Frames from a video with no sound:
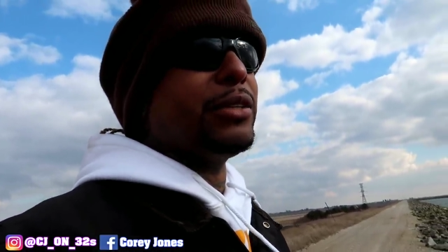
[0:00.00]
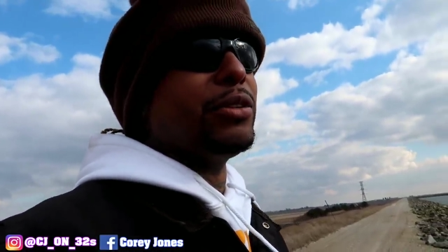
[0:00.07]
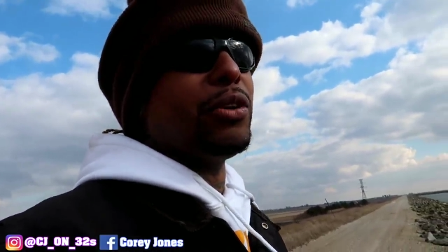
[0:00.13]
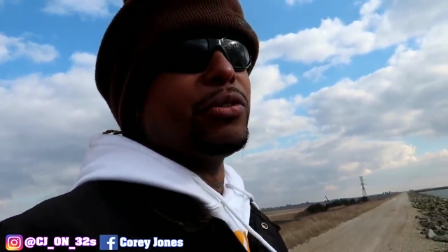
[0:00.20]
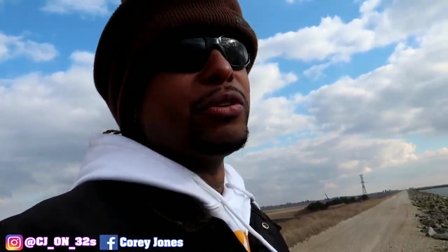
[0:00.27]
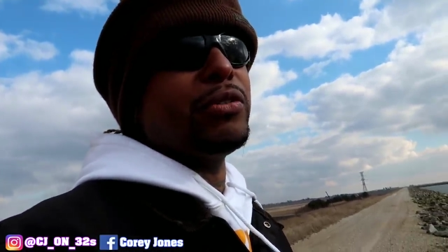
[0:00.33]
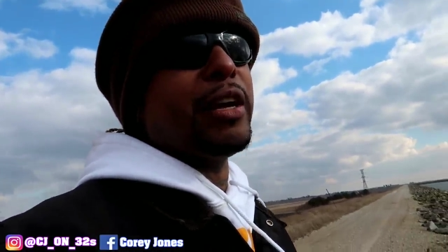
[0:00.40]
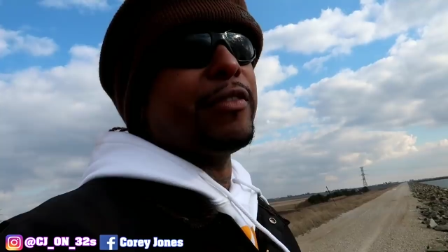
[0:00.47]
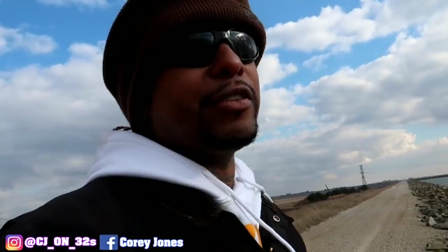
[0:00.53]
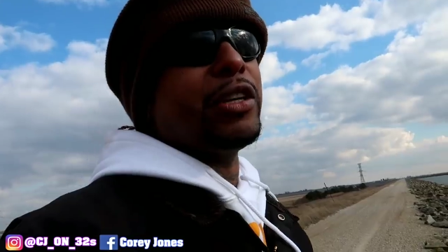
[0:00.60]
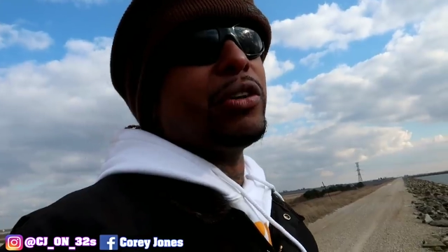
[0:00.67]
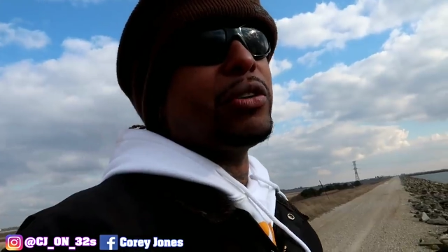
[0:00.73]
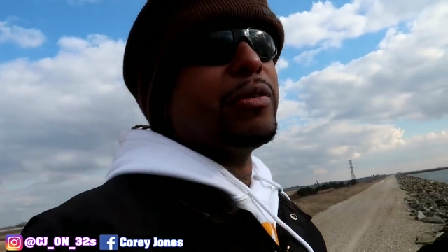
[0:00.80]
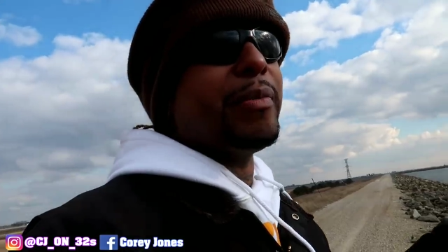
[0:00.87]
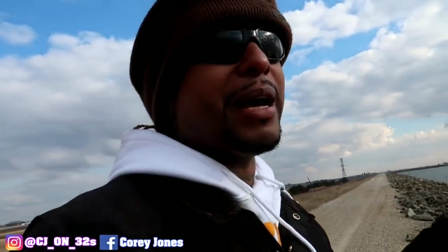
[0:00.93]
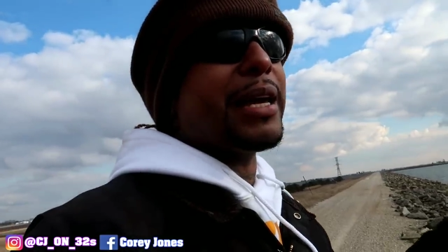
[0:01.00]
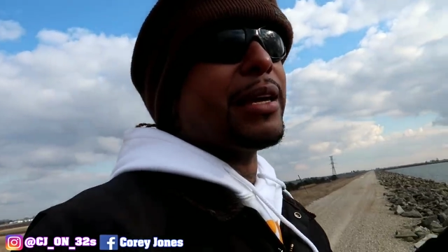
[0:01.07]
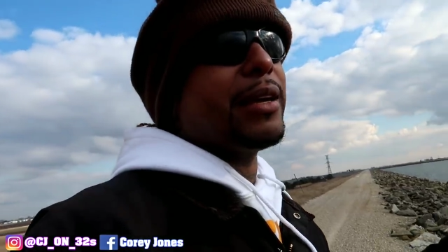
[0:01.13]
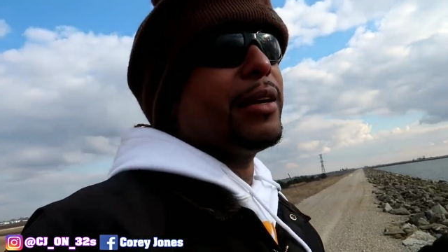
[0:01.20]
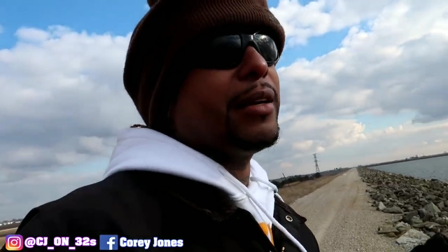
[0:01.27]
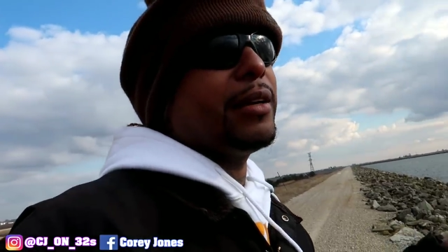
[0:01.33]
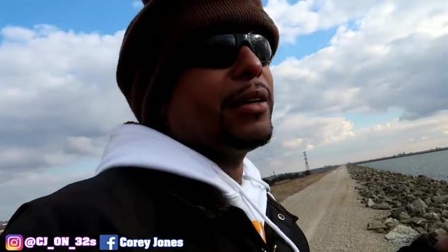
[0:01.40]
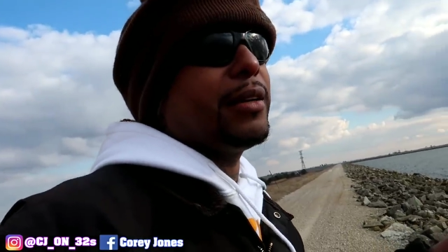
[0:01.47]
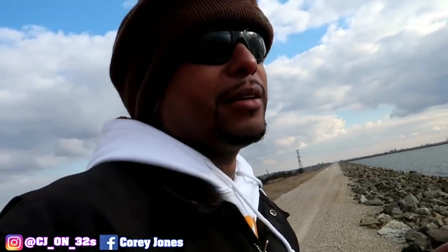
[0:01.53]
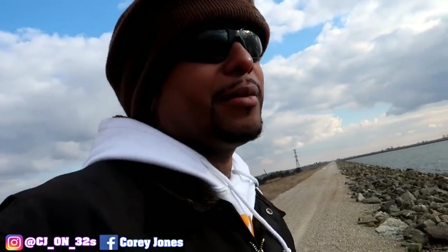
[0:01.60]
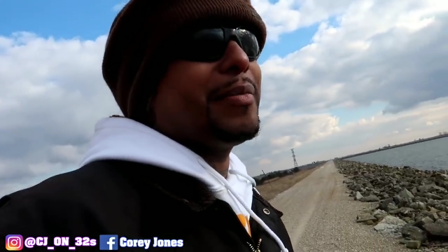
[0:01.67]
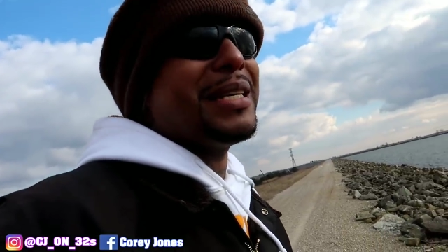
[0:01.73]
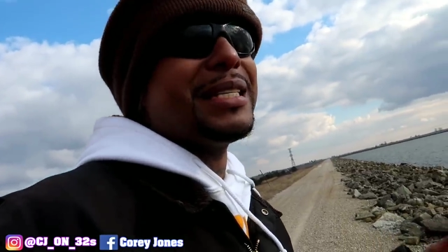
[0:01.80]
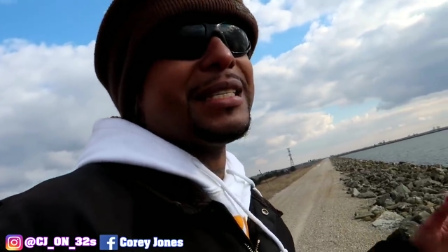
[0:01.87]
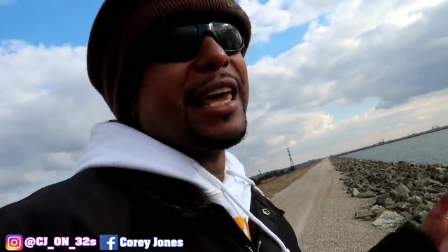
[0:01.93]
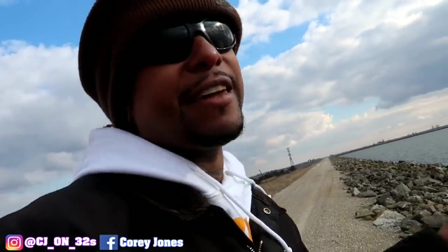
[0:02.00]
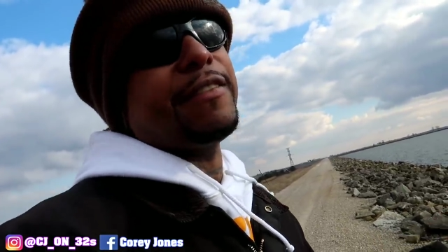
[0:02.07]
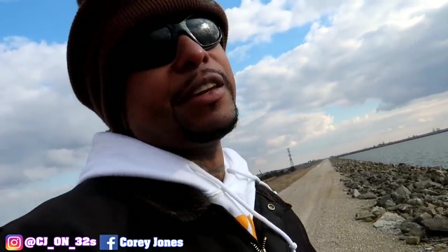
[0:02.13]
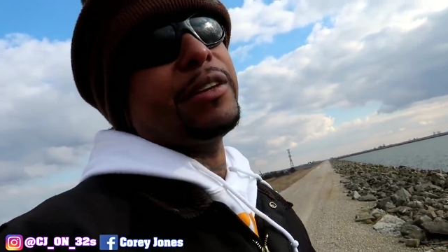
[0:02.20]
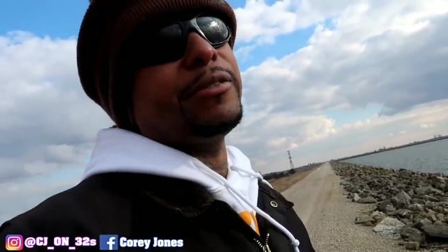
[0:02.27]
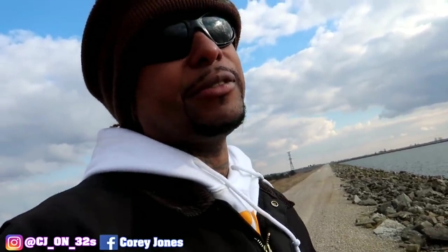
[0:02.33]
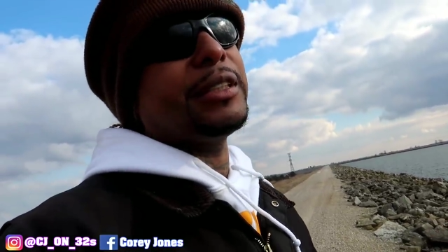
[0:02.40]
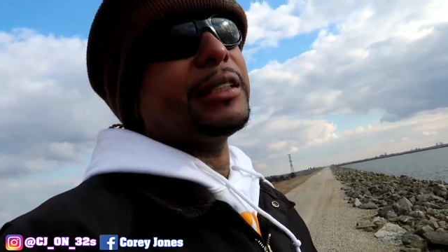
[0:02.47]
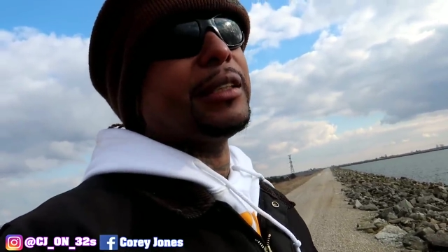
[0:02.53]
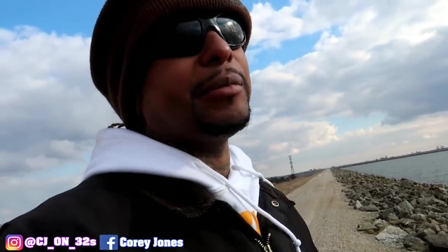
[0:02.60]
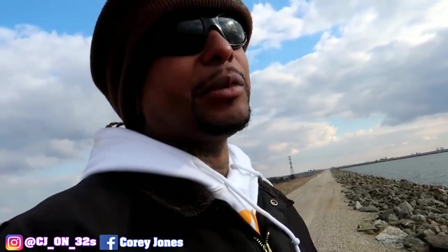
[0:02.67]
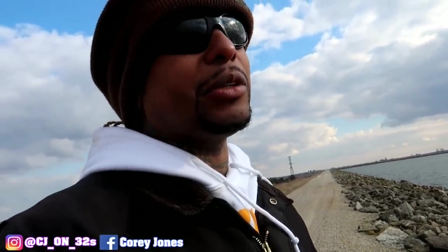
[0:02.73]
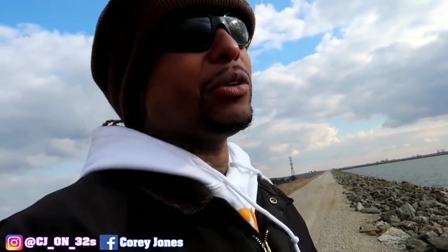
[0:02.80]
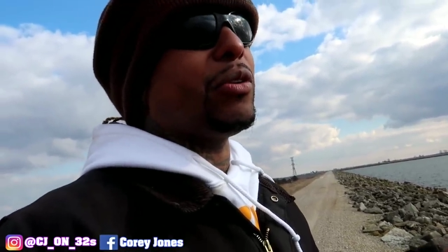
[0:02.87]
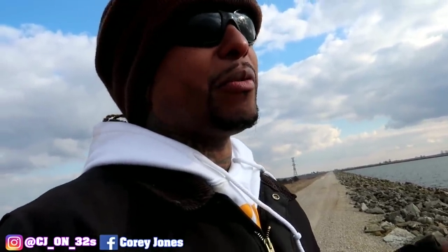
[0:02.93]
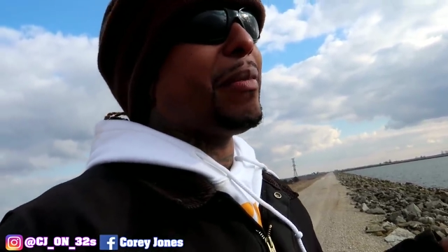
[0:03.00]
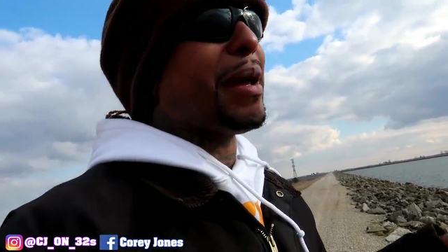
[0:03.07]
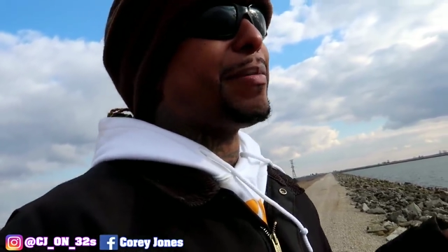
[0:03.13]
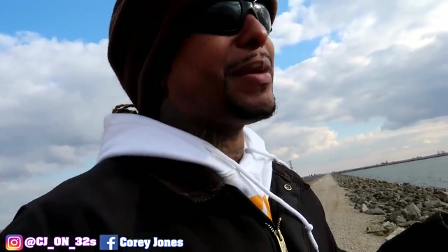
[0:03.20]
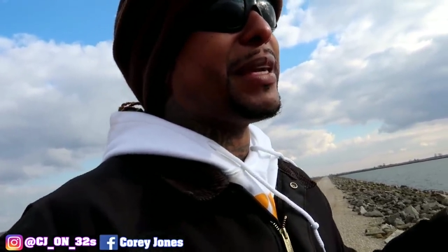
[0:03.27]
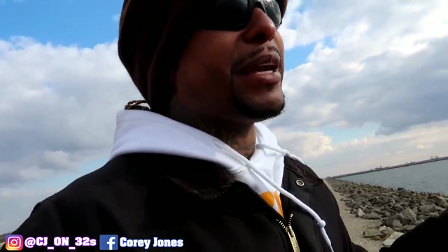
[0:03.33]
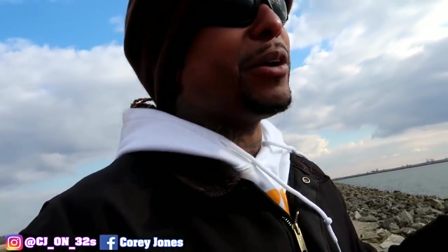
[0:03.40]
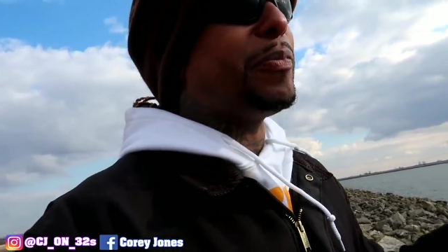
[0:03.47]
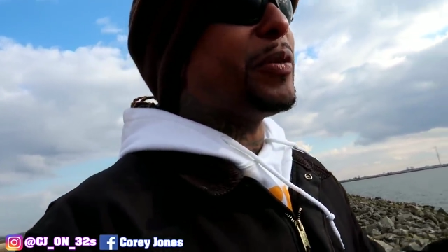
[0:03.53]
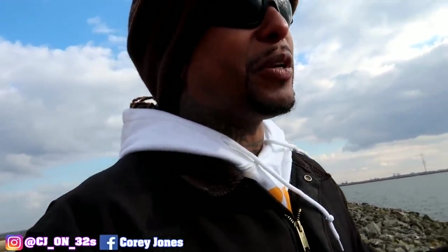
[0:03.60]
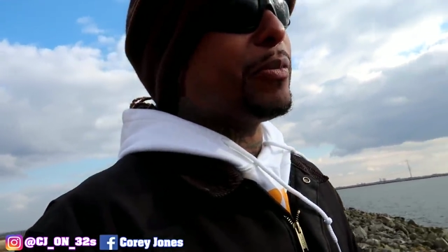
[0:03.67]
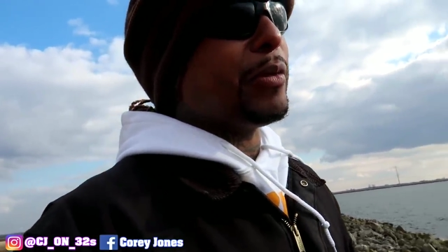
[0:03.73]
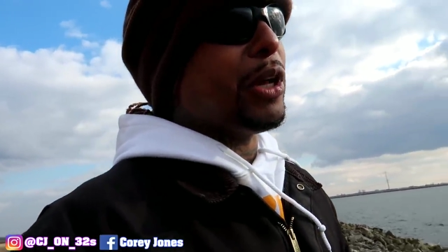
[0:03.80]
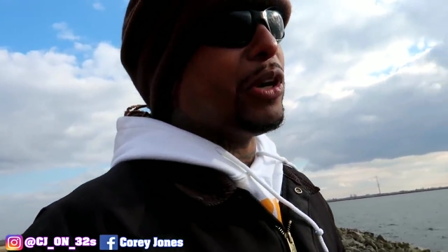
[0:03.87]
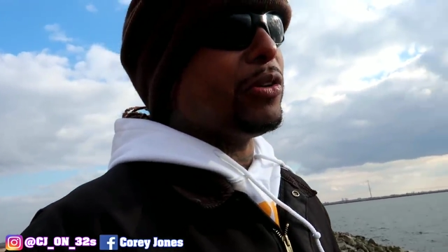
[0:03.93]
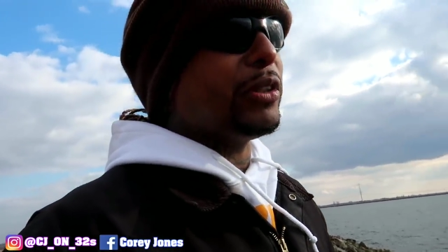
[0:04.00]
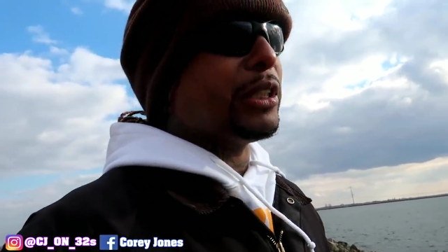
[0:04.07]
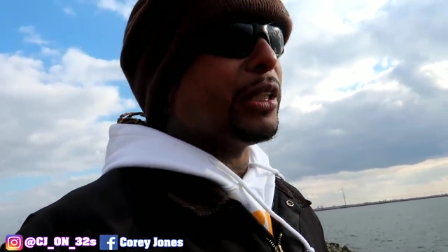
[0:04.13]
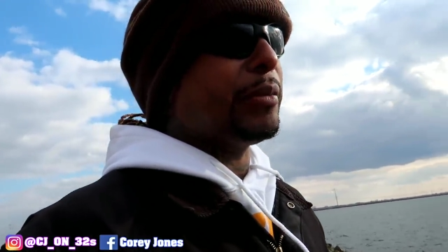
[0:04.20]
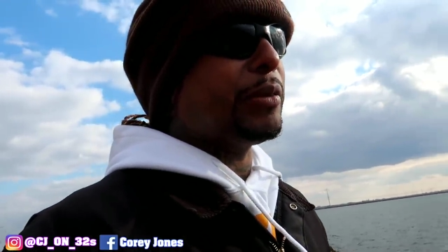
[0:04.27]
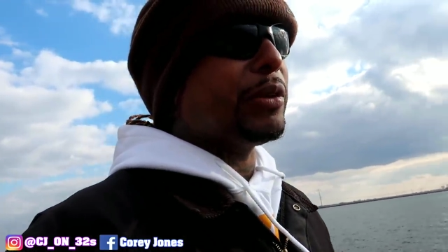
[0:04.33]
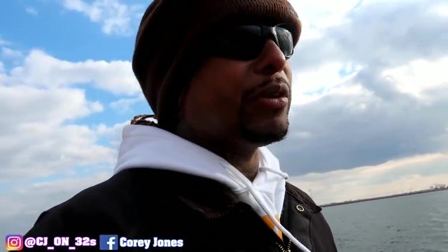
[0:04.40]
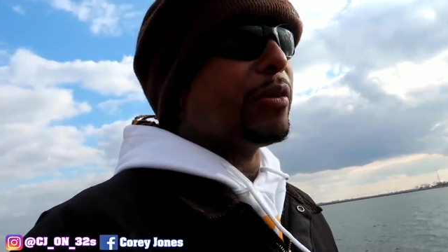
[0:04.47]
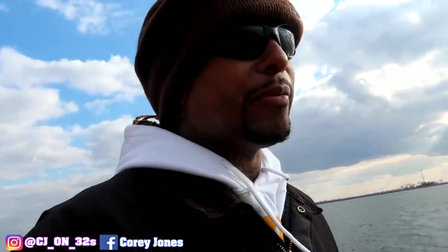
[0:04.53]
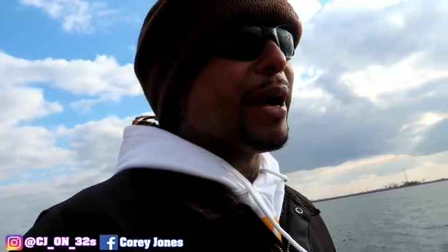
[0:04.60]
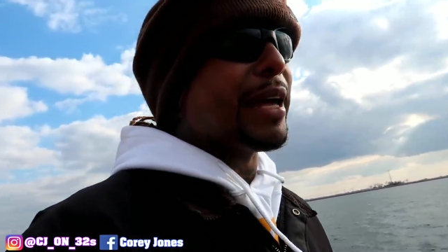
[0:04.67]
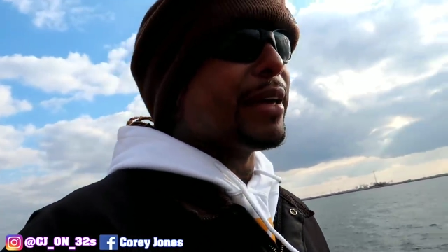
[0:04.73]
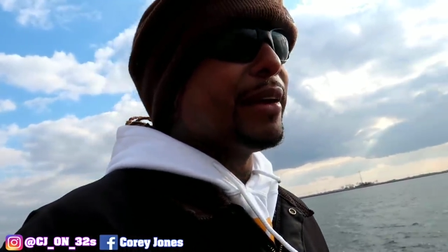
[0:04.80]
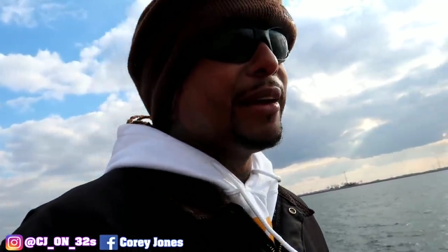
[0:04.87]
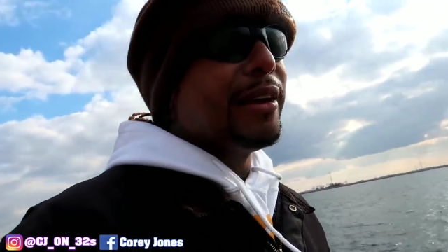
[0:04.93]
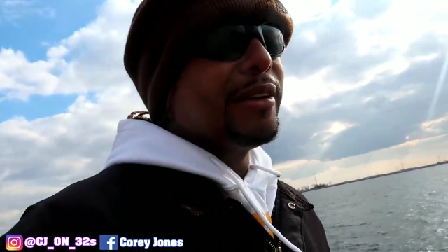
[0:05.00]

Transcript: You know, you never know, you might be saving them for something, or might be helping them learn something, or might